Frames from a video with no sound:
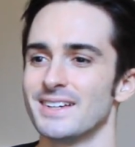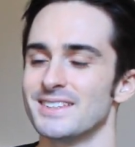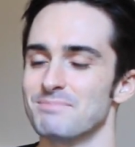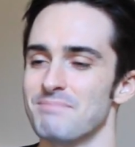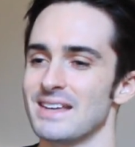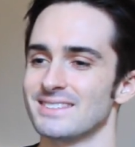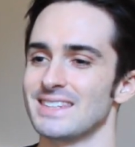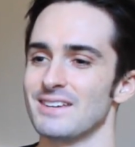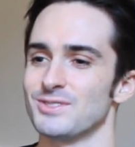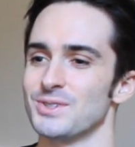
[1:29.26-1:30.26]
the best
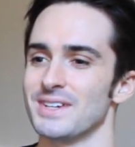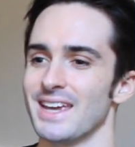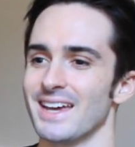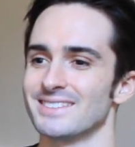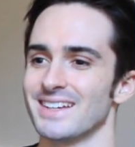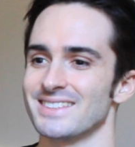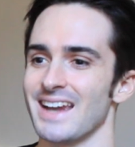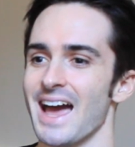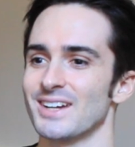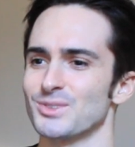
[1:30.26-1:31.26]
gift you can get as an
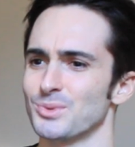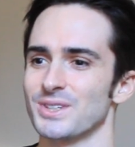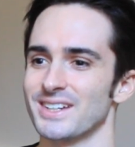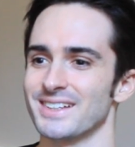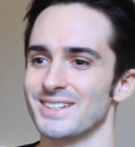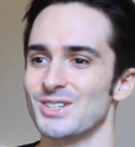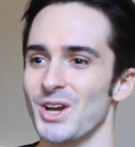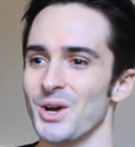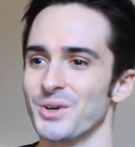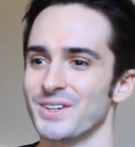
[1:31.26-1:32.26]
actor working on a
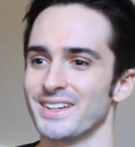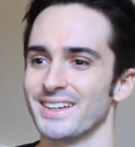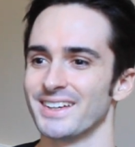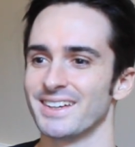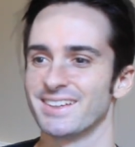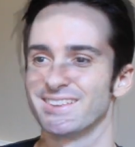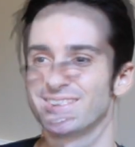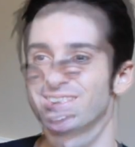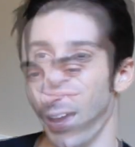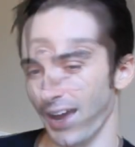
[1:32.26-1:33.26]
show
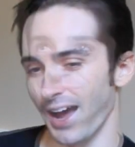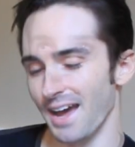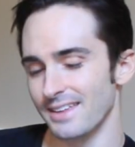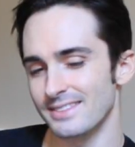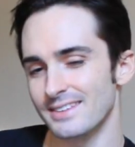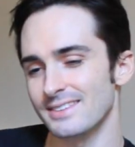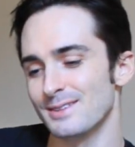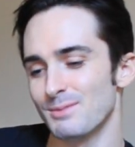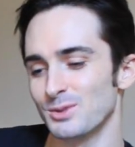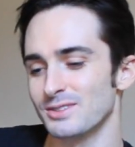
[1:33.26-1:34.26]
reasons. I think
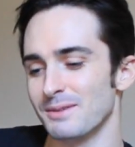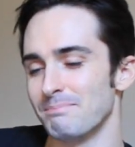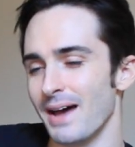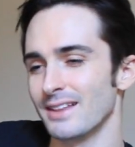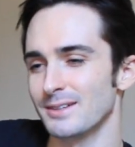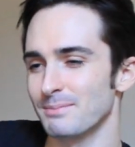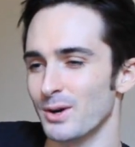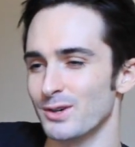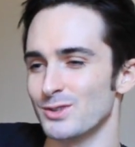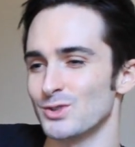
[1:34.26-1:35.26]
the most compelling
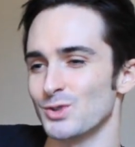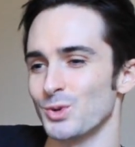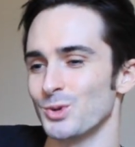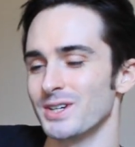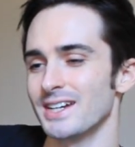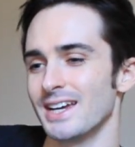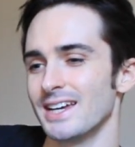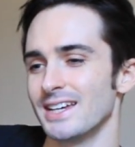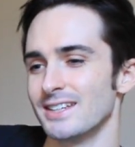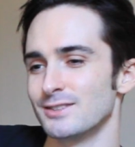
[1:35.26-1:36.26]
part of the story
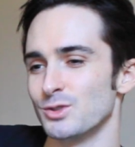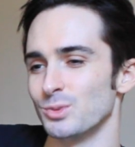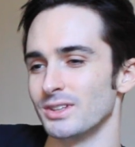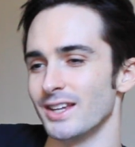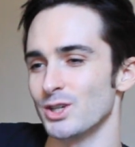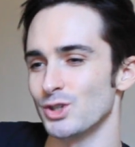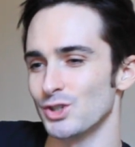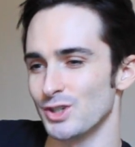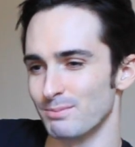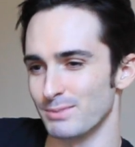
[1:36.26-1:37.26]
is the
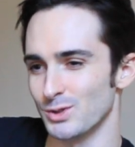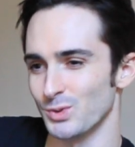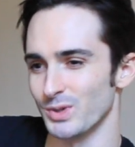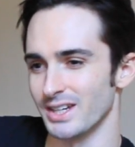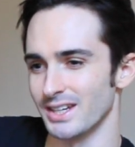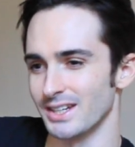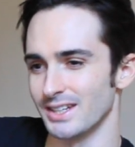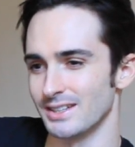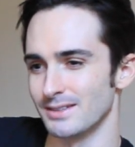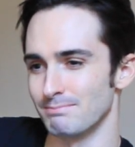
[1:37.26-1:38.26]
relationship between
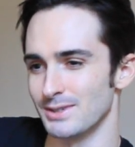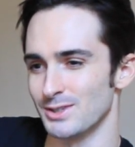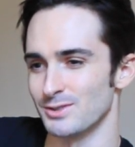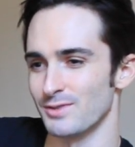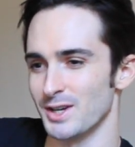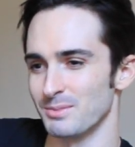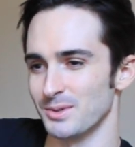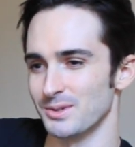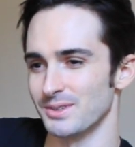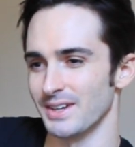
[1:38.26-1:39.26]
Mrs.
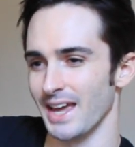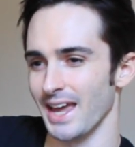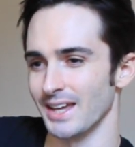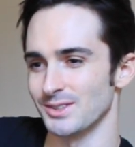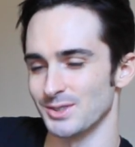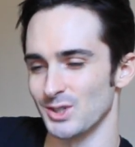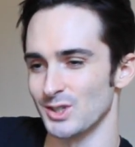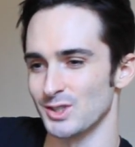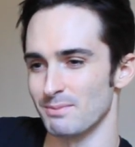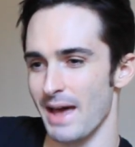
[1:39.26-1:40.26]
Venable and her
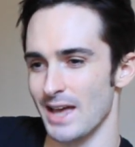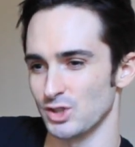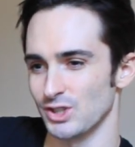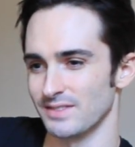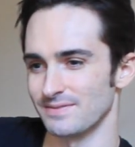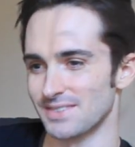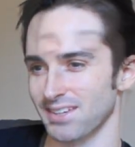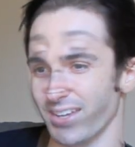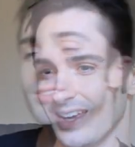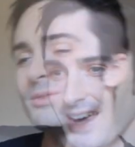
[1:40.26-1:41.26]
son Sebastian. It
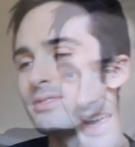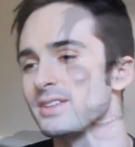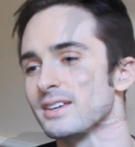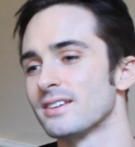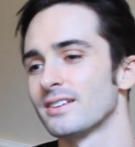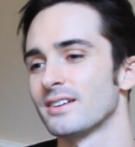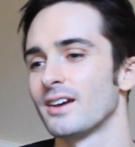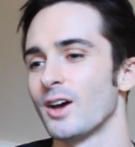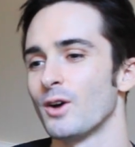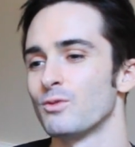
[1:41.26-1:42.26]
makes you think
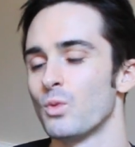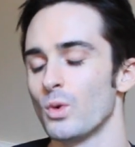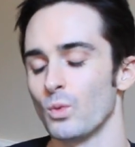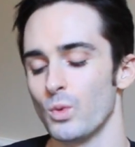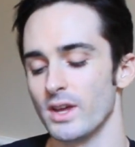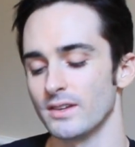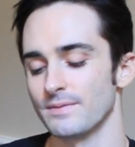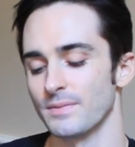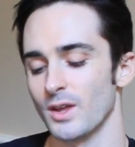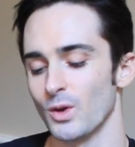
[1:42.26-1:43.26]
of
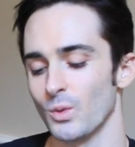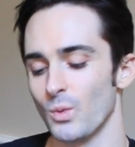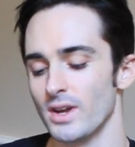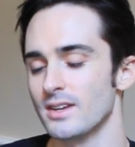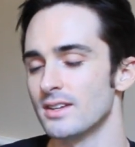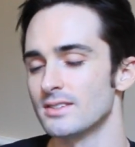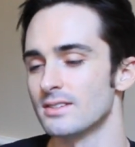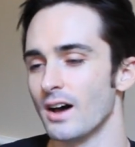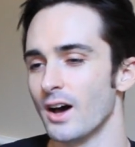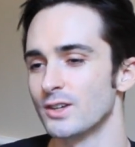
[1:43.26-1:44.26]
when when
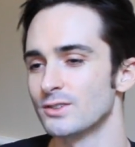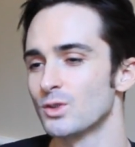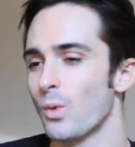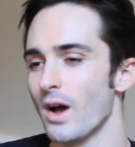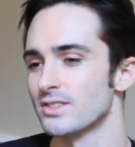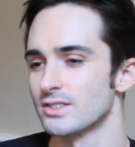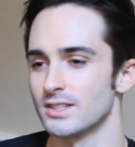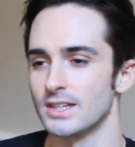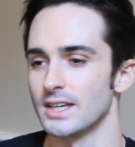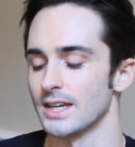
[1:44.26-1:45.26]
is
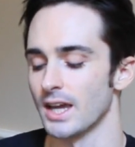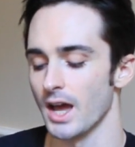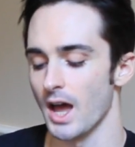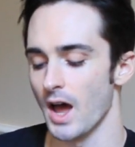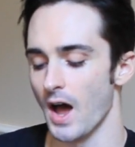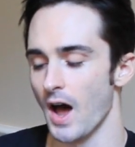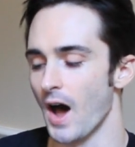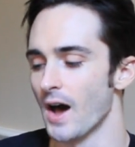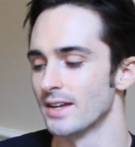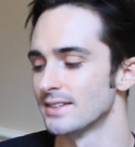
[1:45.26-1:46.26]
unquestioning,
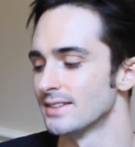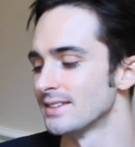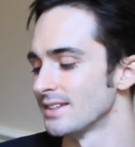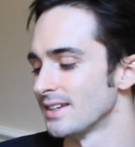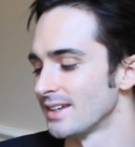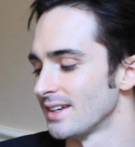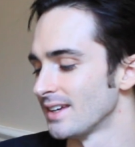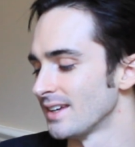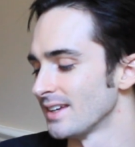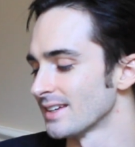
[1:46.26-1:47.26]

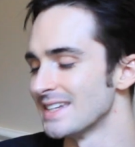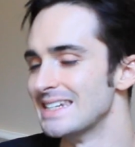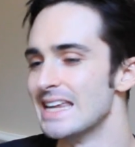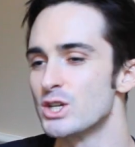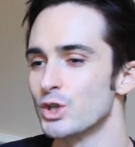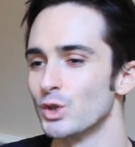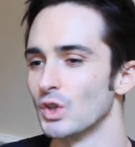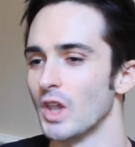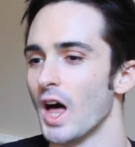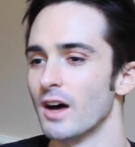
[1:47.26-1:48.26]

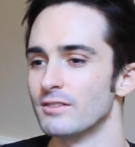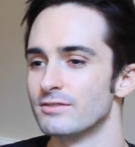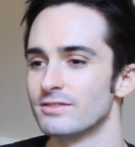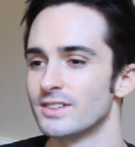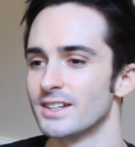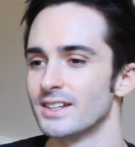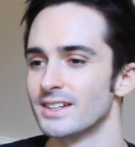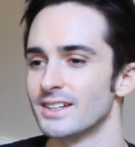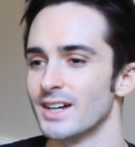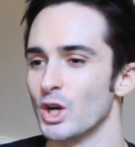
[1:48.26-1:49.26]
unconditional love
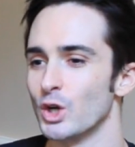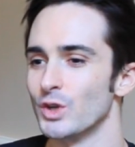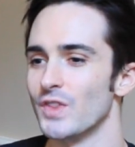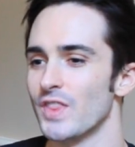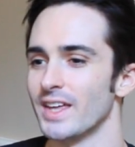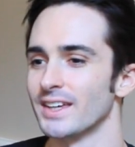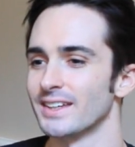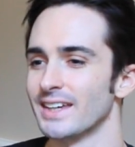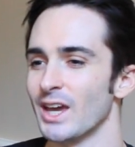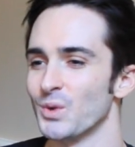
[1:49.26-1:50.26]
a good thing,
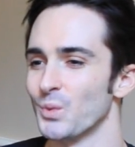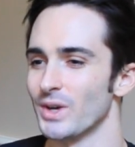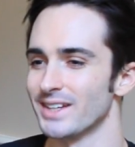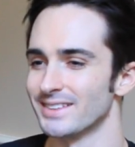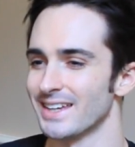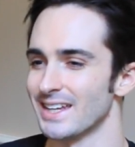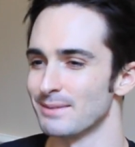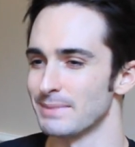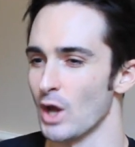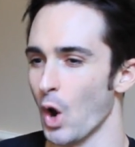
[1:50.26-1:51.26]
and when can
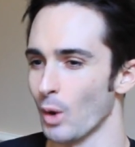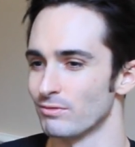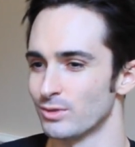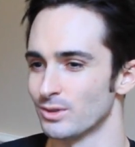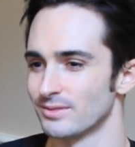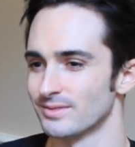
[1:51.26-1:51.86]
it be harmful?